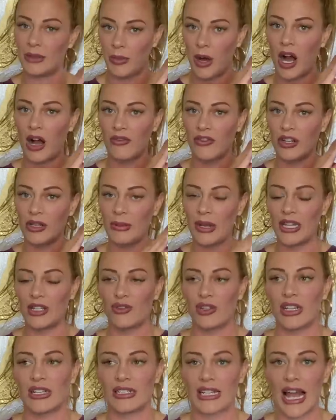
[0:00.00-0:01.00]
poverty
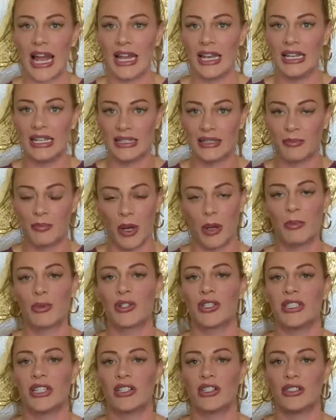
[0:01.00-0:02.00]
matrix, and it's bumper
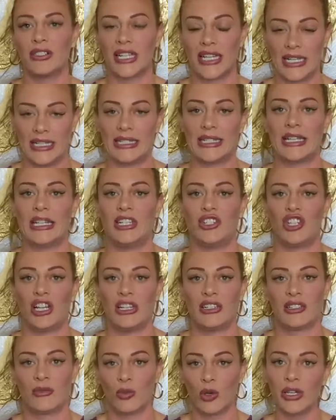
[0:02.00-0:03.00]
stickers and it's
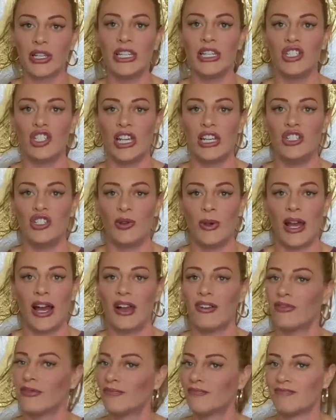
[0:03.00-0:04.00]
keychains. The more keychains you
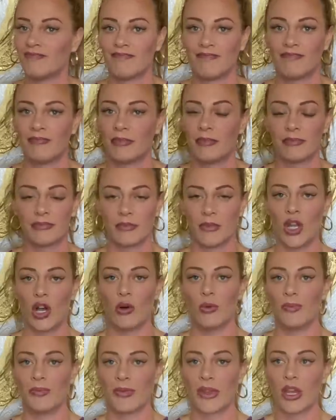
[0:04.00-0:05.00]
have, no.
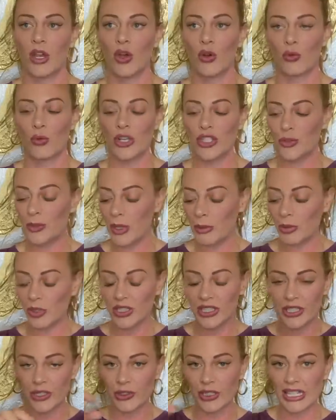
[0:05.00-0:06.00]
Rich people
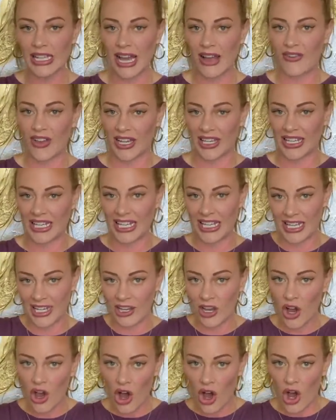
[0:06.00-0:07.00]
literally have a key
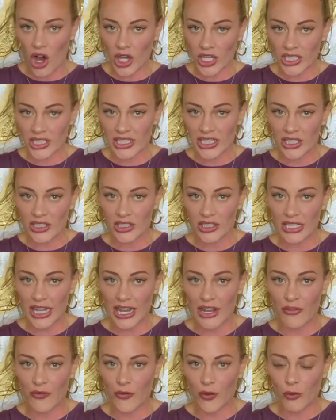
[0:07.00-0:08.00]
on a little
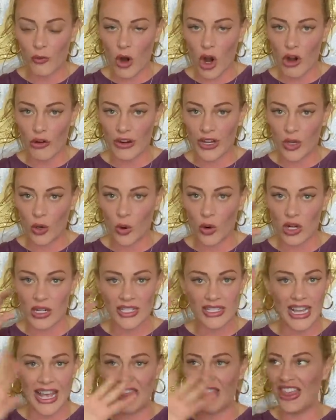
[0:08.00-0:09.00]
like Ferrari horse
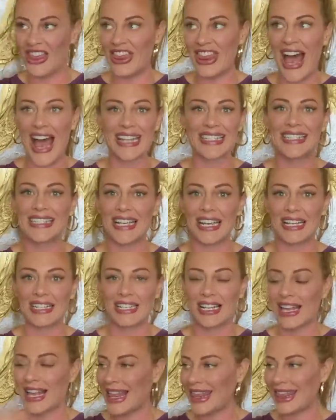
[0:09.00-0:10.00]
and that's it,
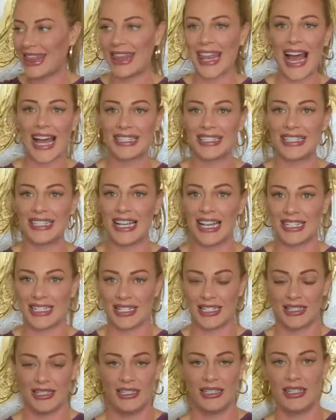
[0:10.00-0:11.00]
that's it.
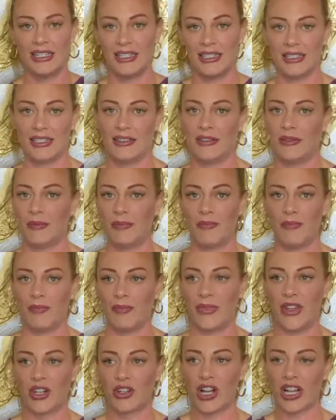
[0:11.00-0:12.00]

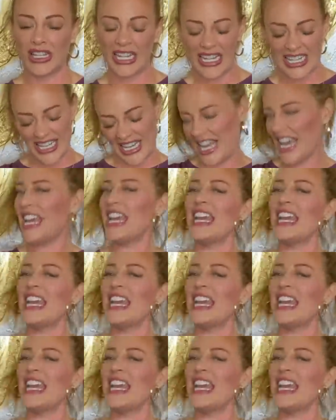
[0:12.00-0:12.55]
They're not like, keychains,